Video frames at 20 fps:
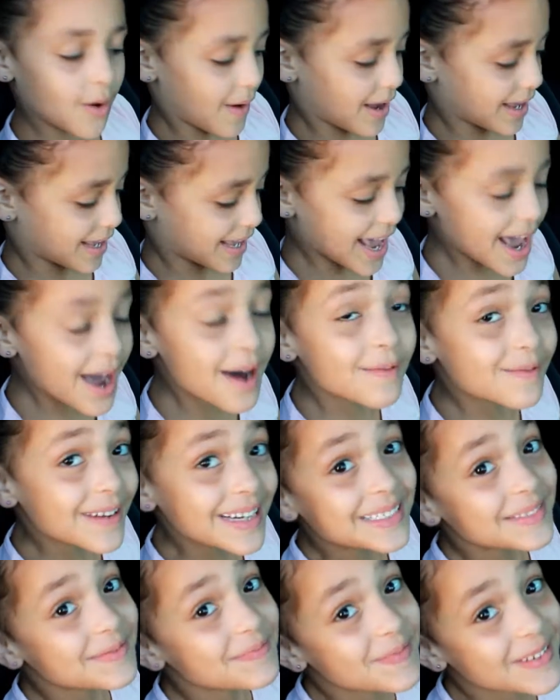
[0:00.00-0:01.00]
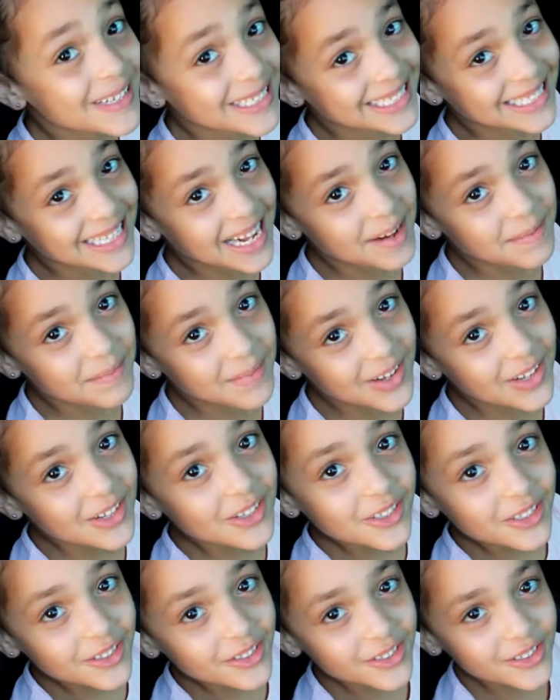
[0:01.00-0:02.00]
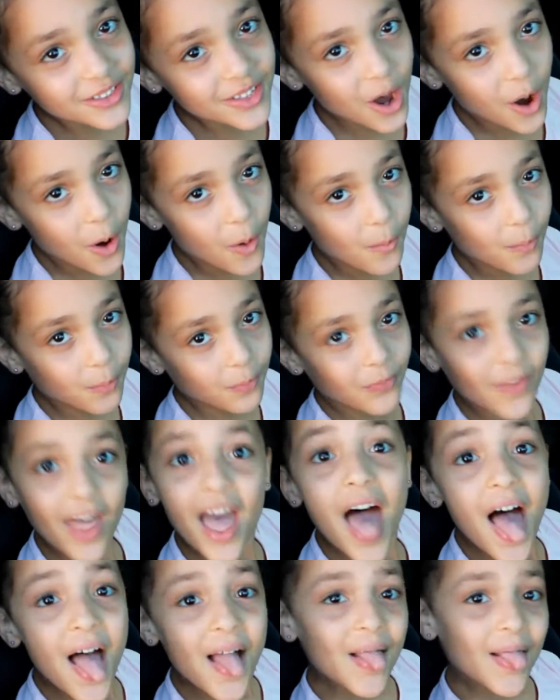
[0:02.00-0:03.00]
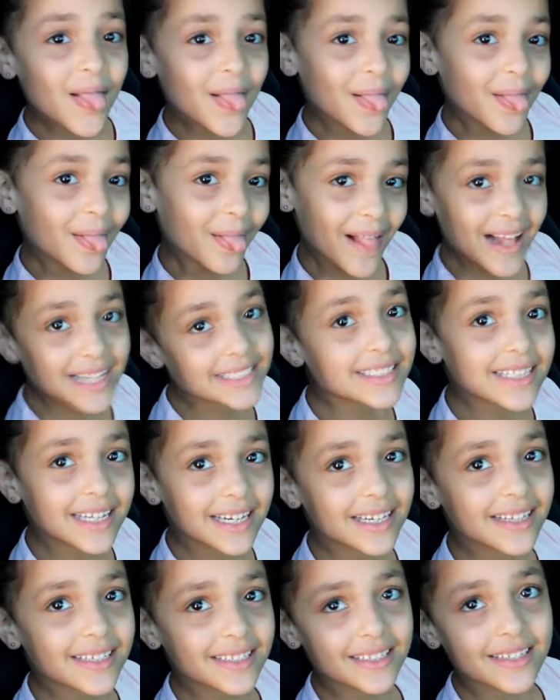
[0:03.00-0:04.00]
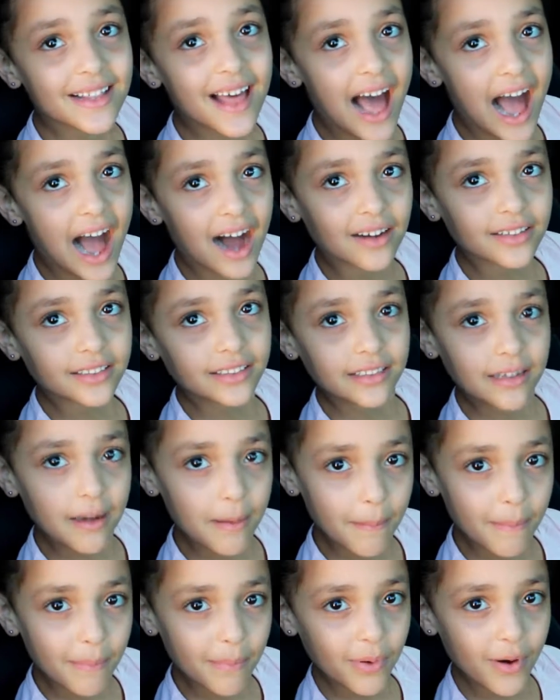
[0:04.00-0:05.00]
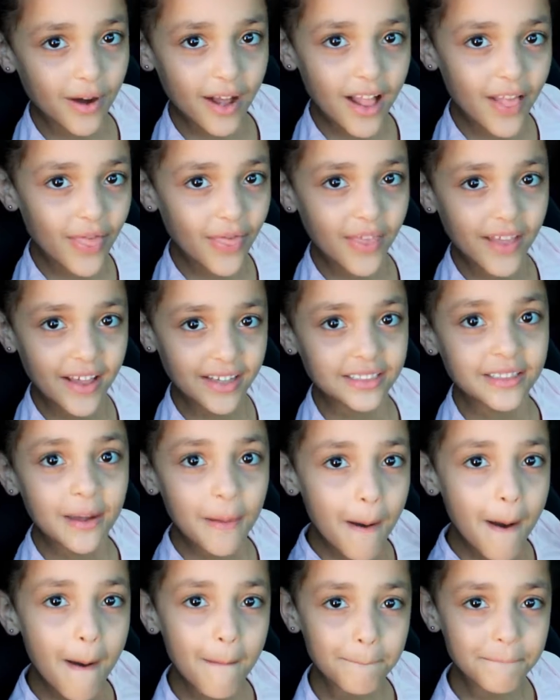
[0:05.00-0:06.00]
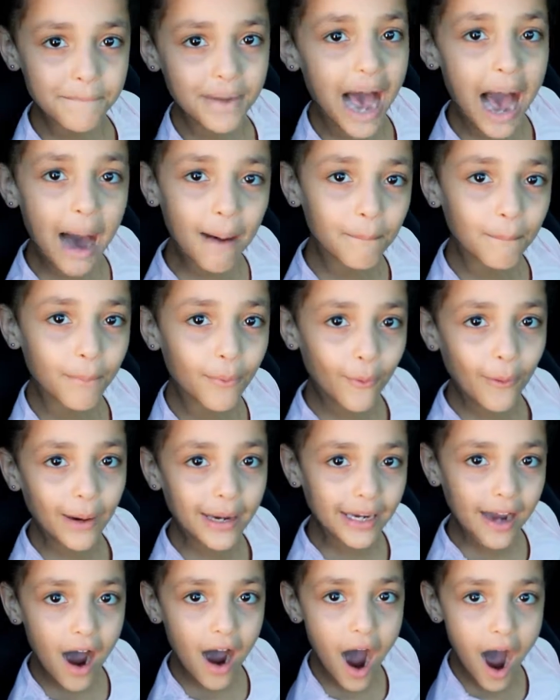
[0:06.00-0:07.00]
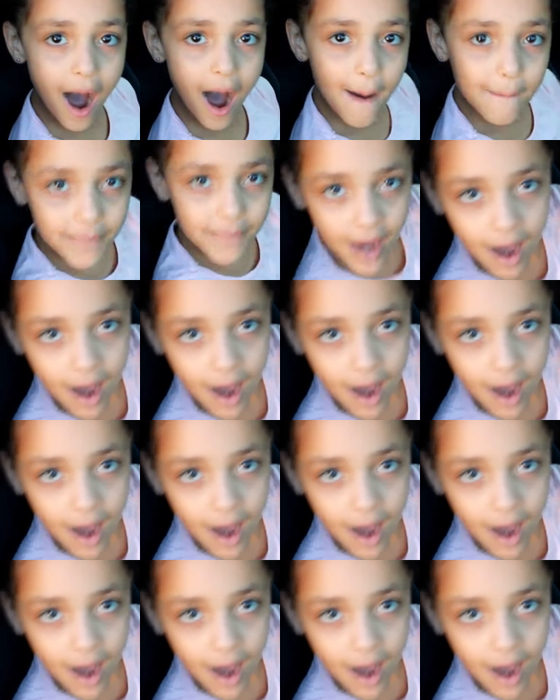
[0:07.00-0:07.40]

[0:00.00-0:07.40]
I can't wait to put it up. So let's get into the house and put this bad boy up.